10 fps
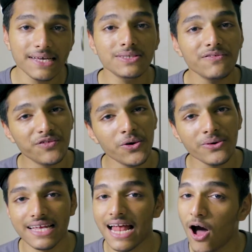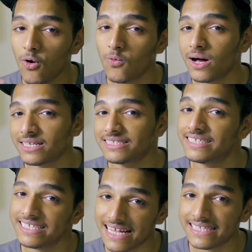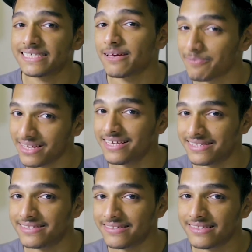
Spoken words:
gives the viewer that how vast the landscape is.